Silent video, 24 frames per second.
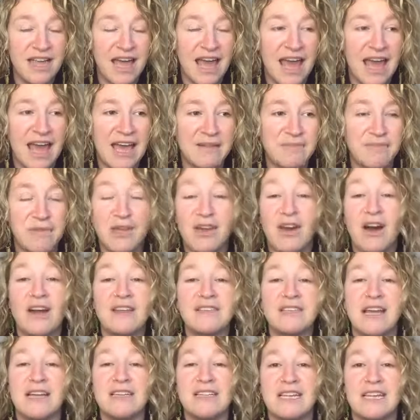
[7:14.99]
And
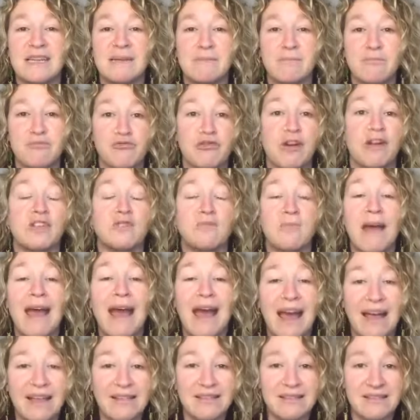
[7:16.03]
because I didn't brush
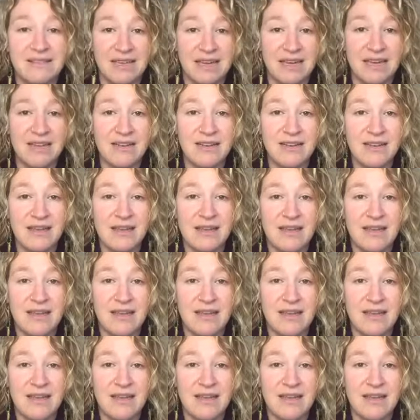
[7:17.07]
past it,